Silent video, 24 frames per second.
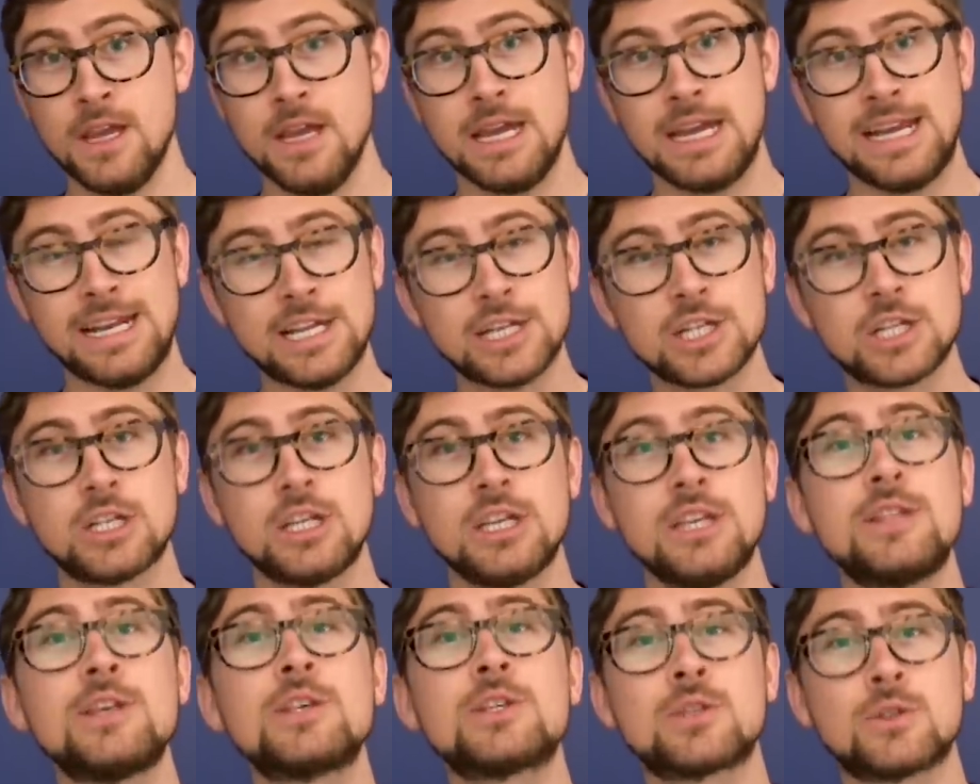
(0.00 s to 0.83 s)

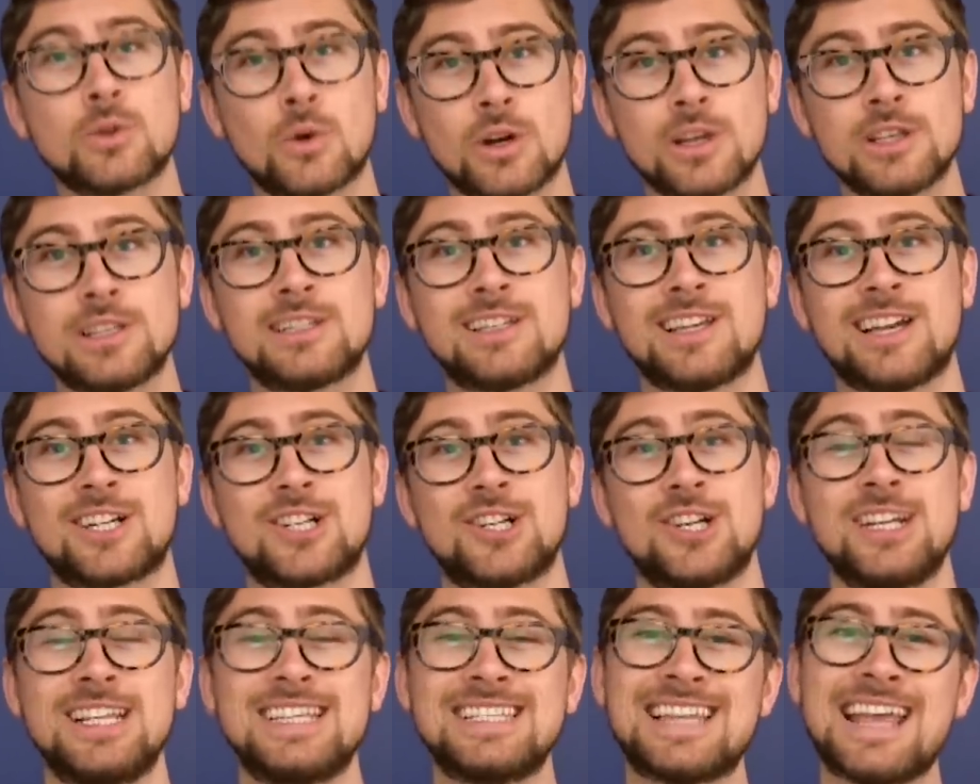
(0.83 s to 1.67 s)
Initially, the sorted
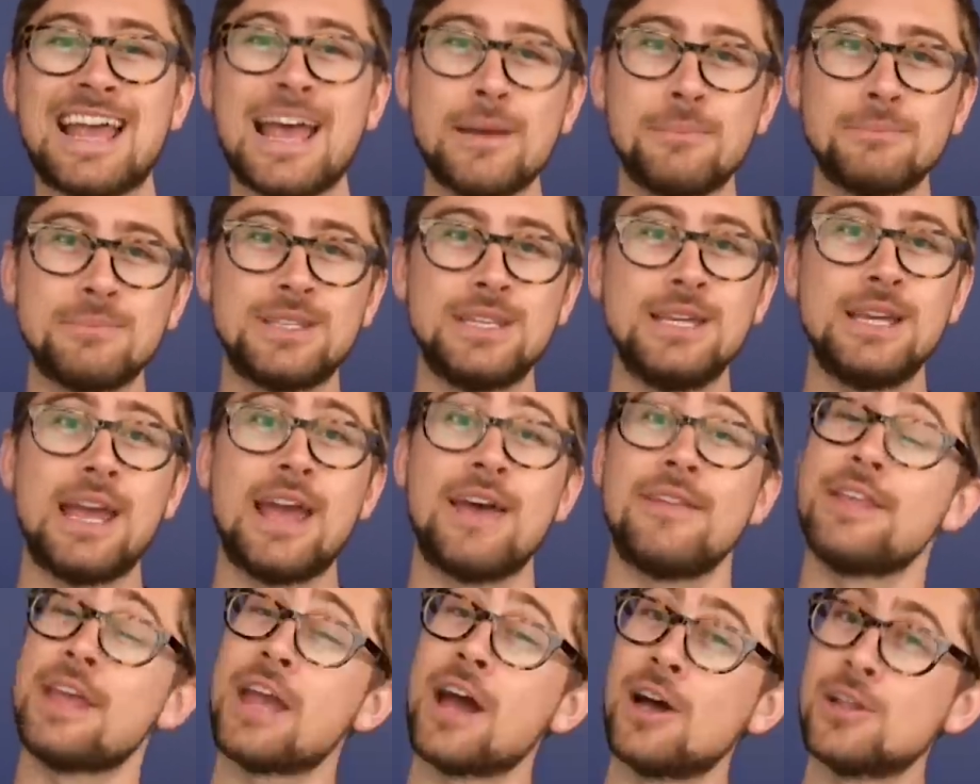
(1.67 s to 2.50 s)
section is empty
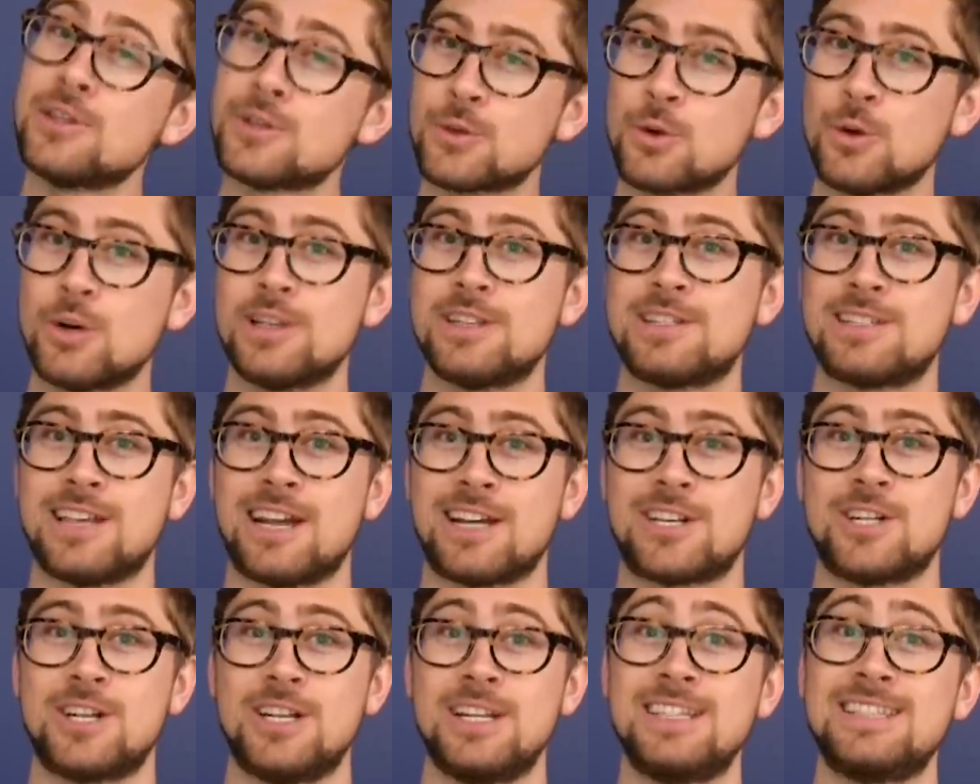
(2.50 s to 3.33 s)
and the unsorted
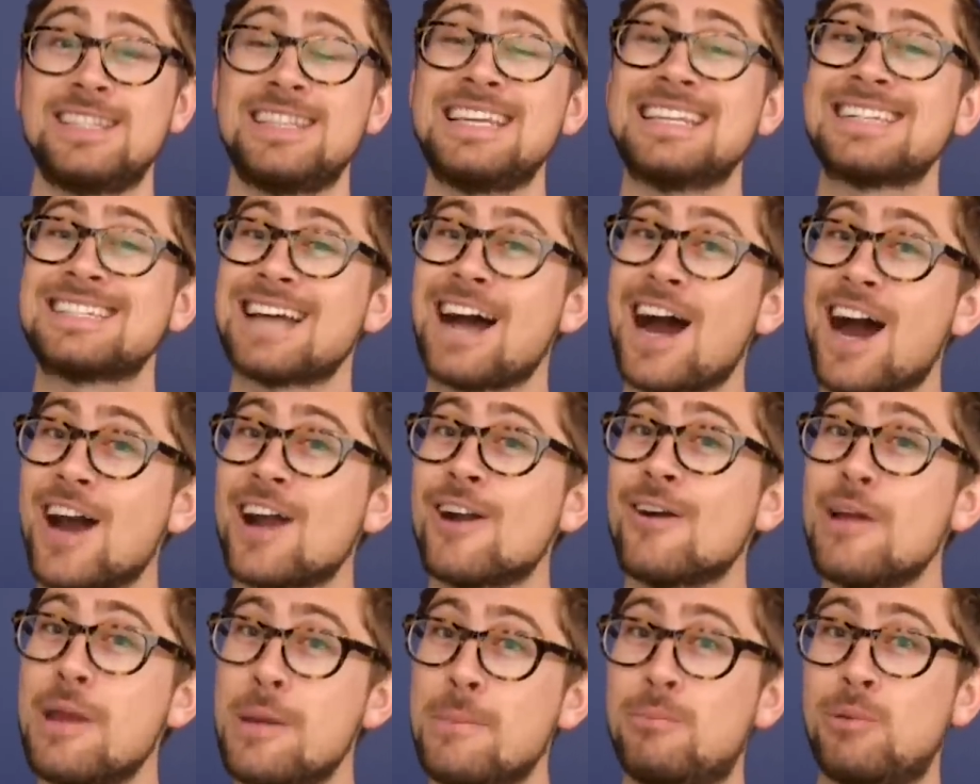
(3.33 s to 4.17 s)
section is the
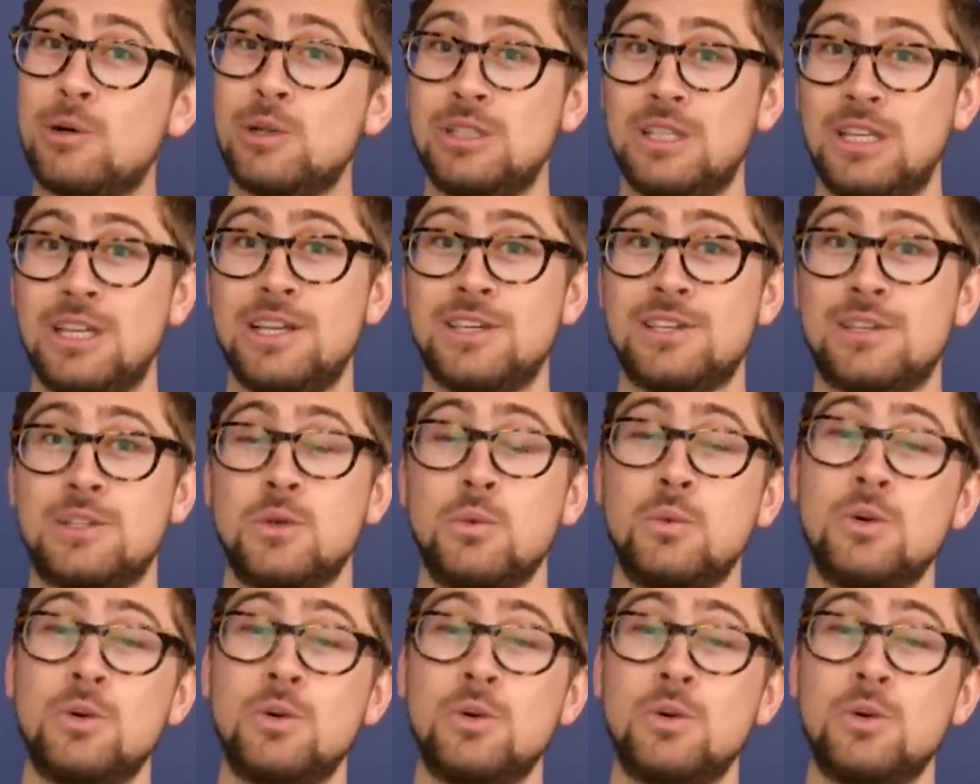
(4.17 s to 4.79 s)
entire input list,